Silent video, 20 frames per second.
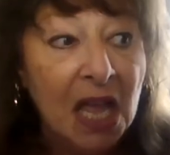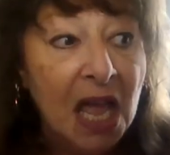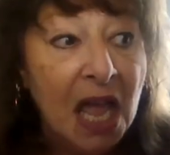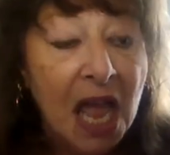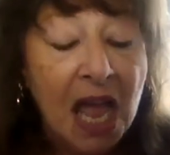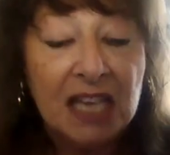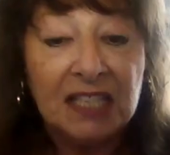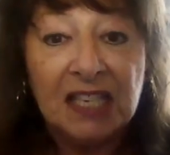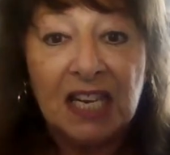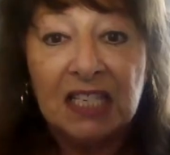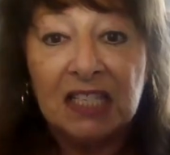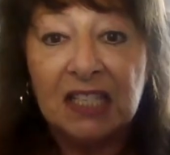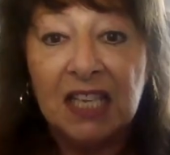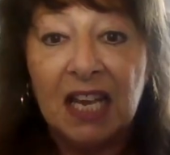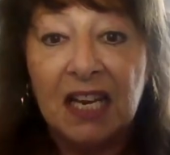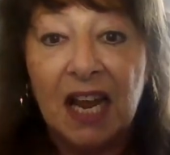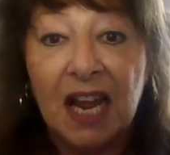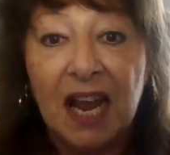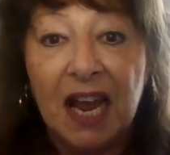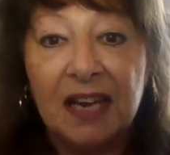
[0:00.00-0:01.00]
As I
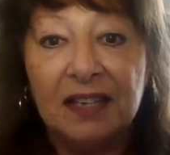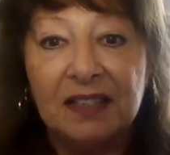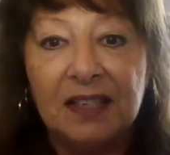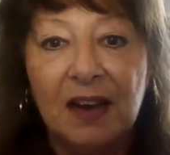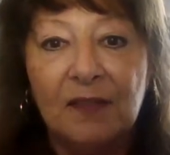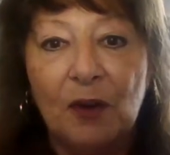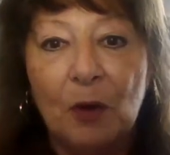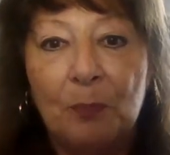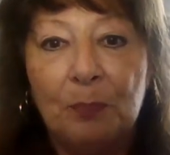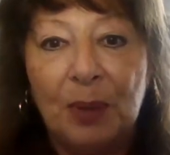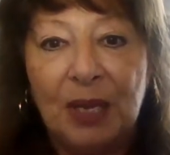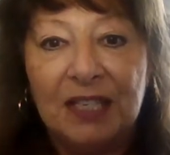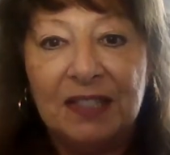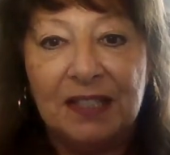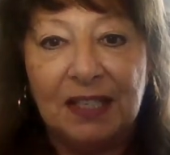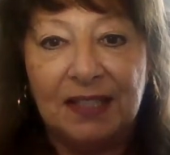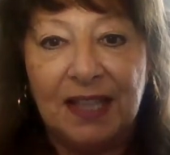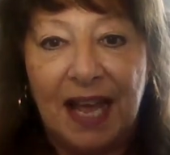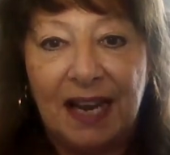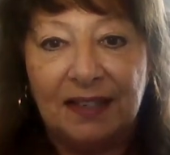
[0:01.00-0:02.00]
said, I had never been
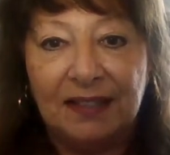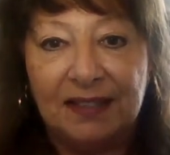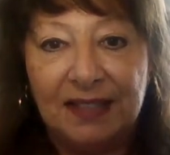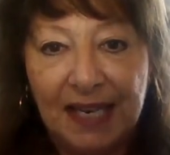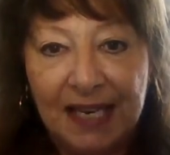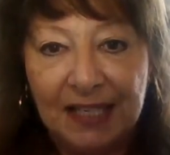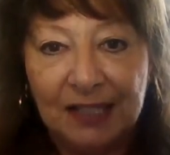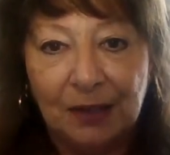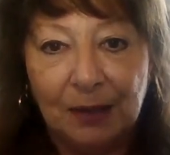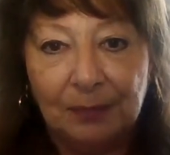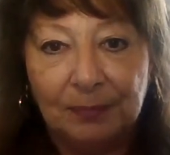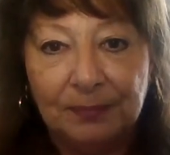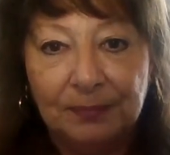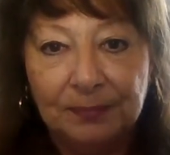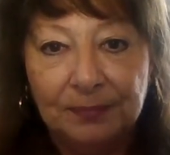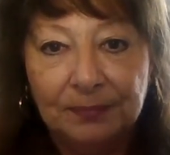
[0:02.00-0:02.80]
to that Adenum.